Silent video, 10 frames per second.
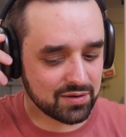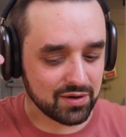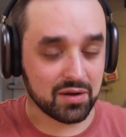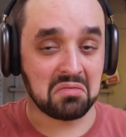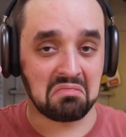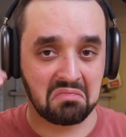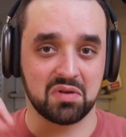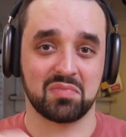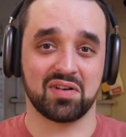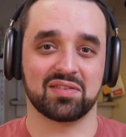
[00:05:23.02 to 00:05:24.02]
Oh, it
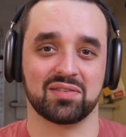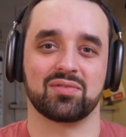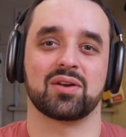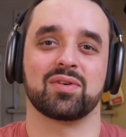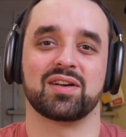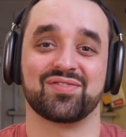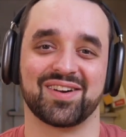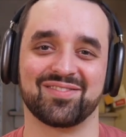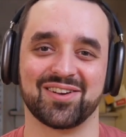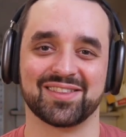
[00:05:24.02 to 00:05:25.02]
pauses right away. I
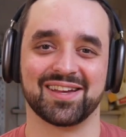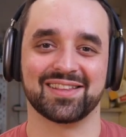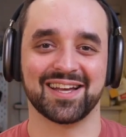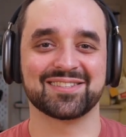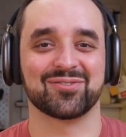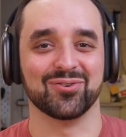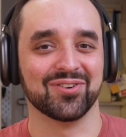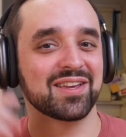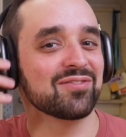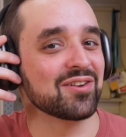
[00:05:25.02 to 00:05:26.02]
forgot about that. That's
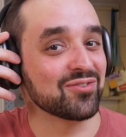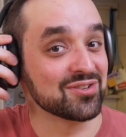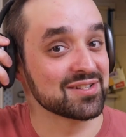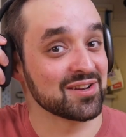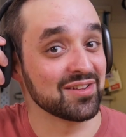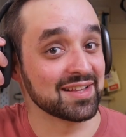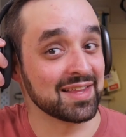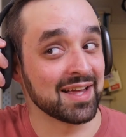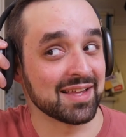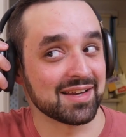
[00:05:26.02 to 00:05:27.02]
cool. Even if you just go like
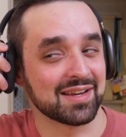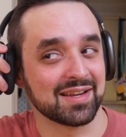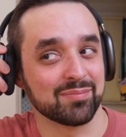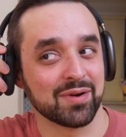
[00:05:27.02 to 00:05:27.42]
that, it